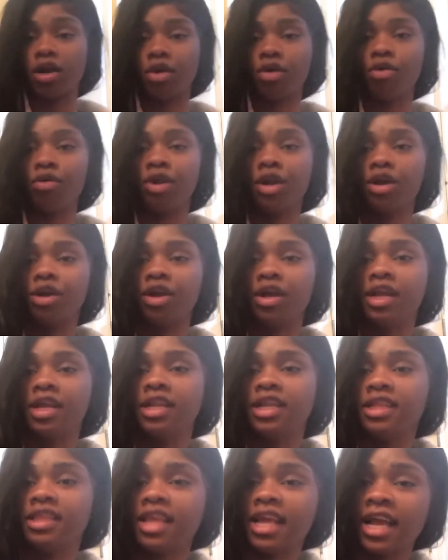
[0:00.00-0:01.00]
on it or
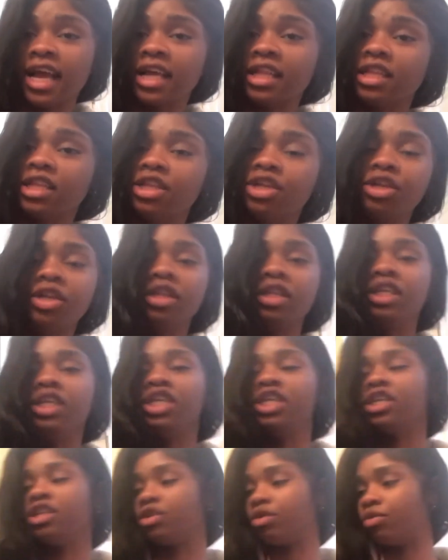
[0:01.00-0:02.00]
anything. I literally
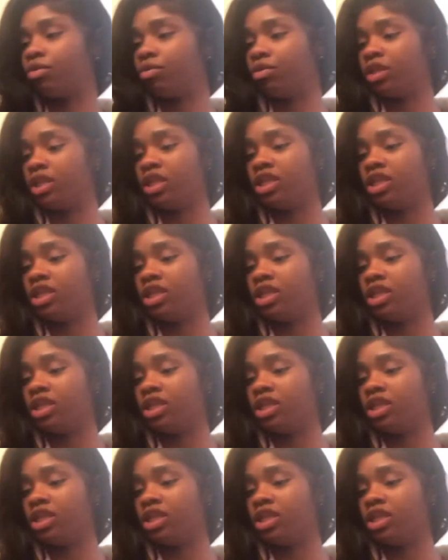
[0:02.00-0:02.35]
just only